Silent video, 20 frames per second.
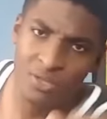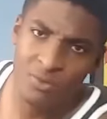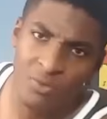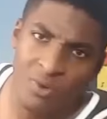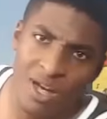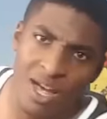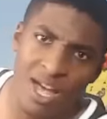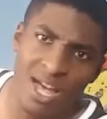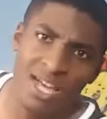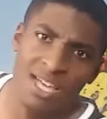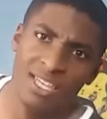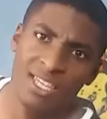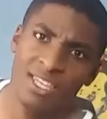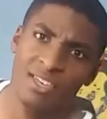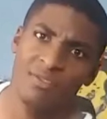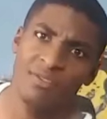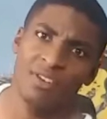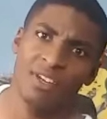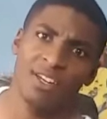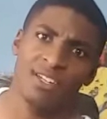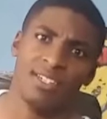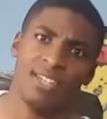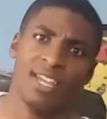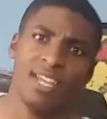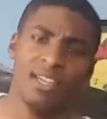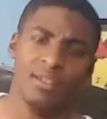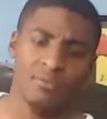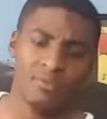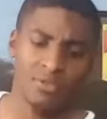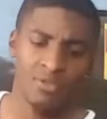The reason why I give it a
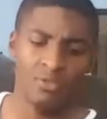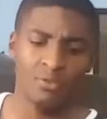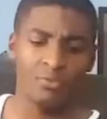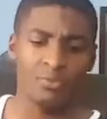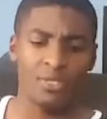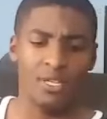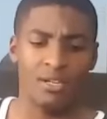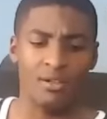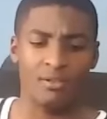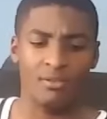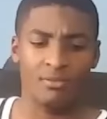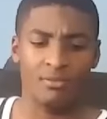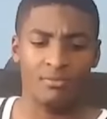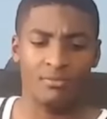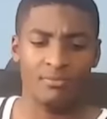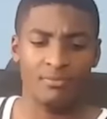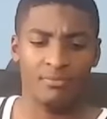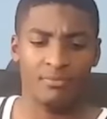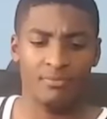damn soup sandwich...